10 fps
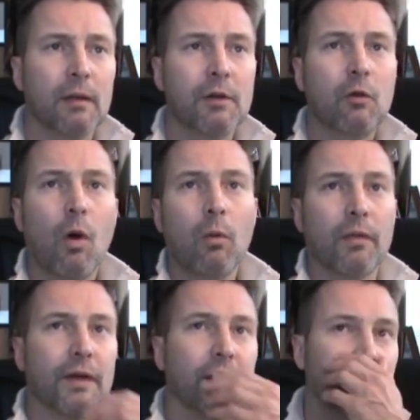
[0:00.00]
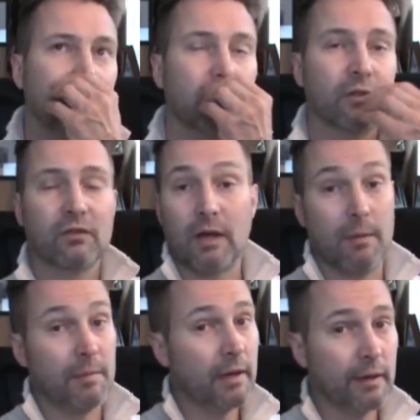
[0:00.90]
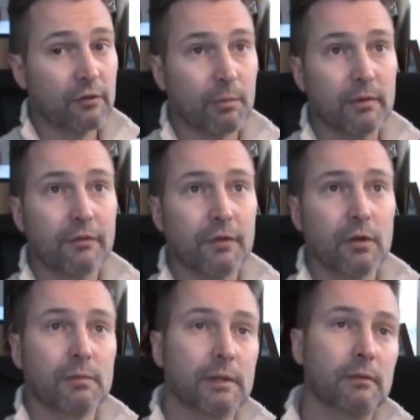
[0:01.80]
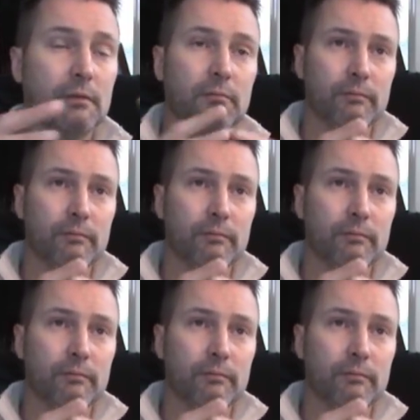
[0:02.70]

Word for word: let me quote what they say because I'm not an expert in the field, but